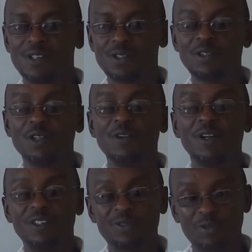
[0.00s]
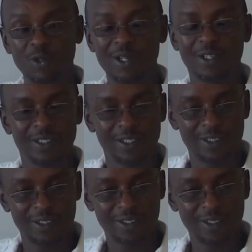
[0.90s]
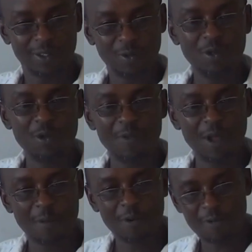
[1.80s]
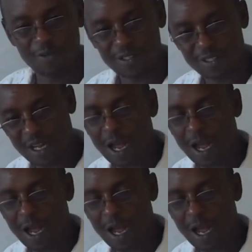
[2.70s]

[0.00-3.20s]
So they will have to agree. When we make profit,